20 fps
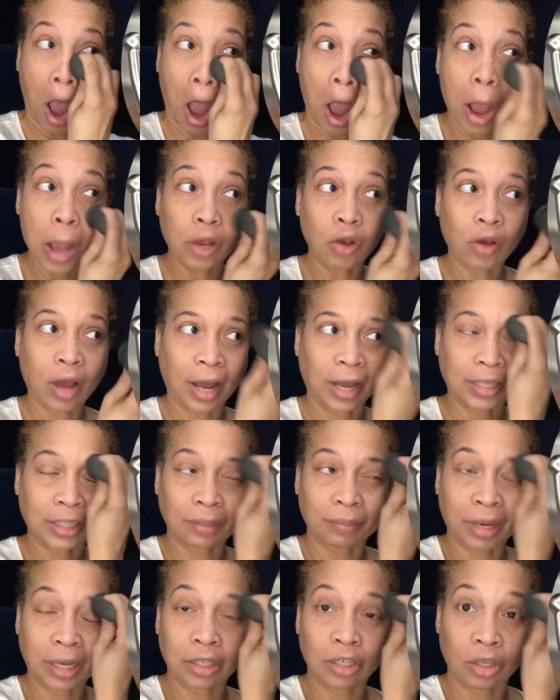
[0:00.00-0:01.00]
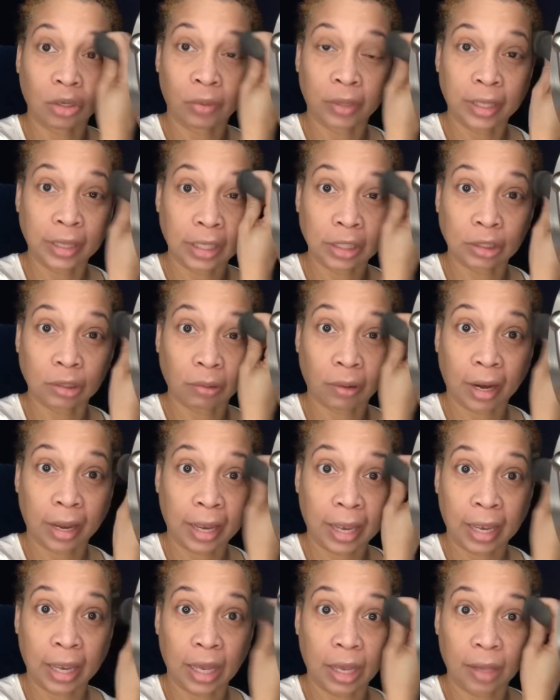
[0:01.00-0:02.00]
You guys, am I doing this right?